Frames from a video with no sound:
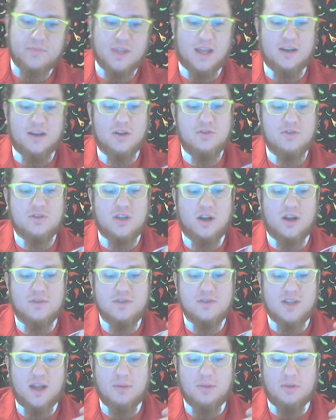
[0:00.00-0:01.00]
And no shelf
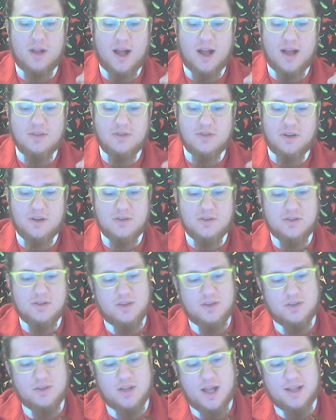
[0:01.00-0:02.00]
stabilizers,
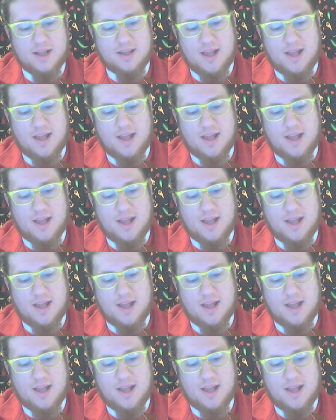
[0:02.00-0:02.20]
nothing like